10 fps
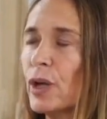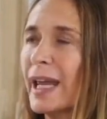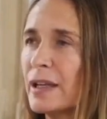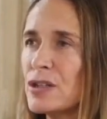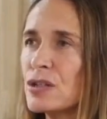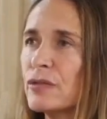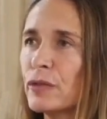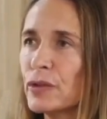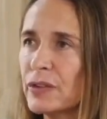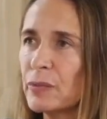an
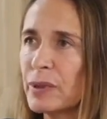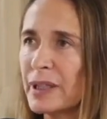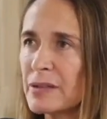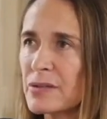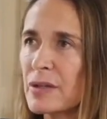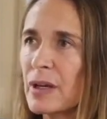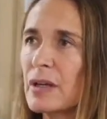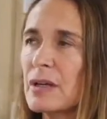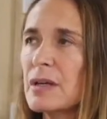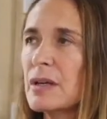ancient vaulted place.
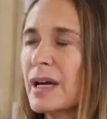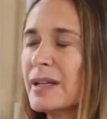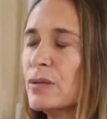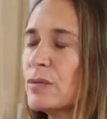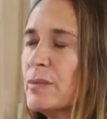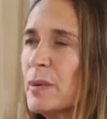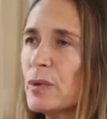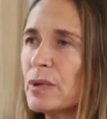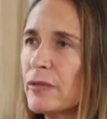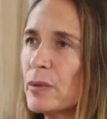I don't
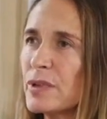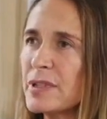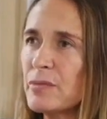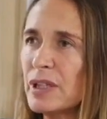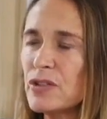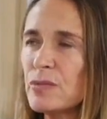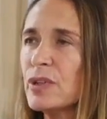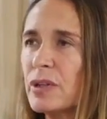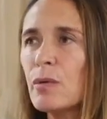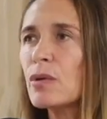remember if it was in
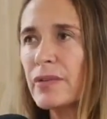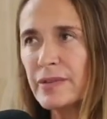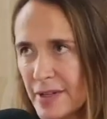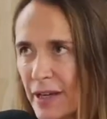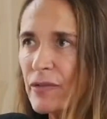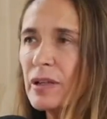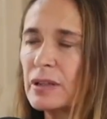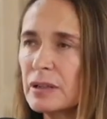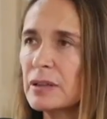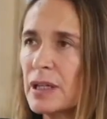Belgium, but there were
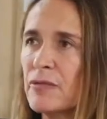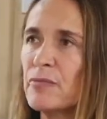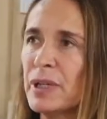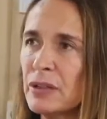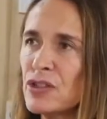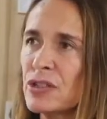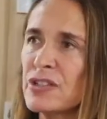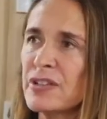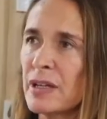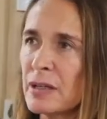definitely a lot of
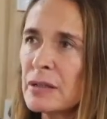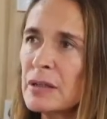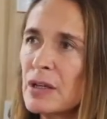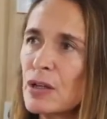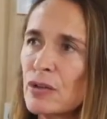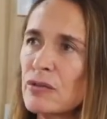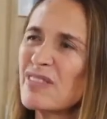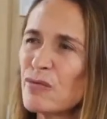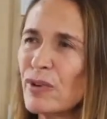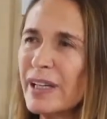Belgians there,
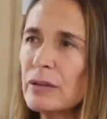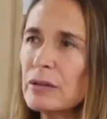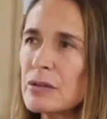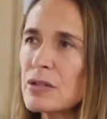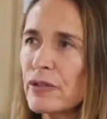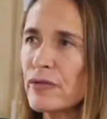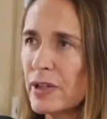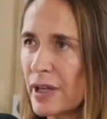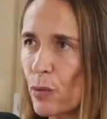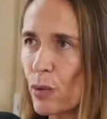regulars
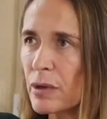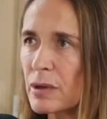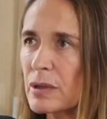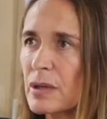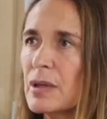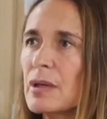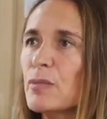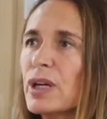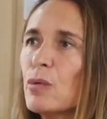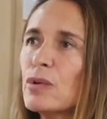of the network.
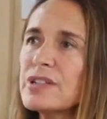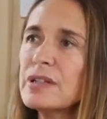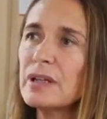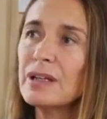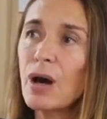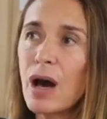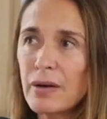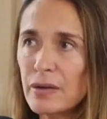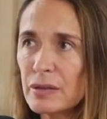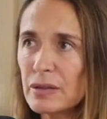But it was done in
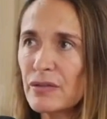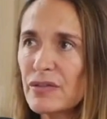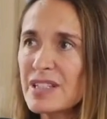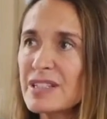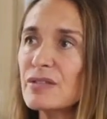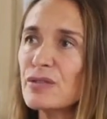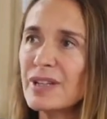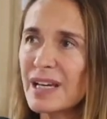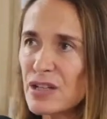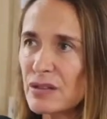honor of this
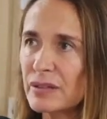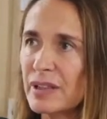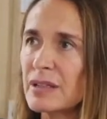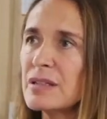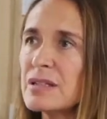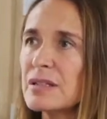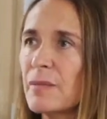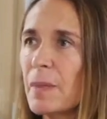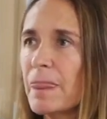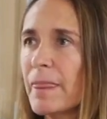international
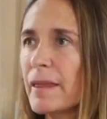guest.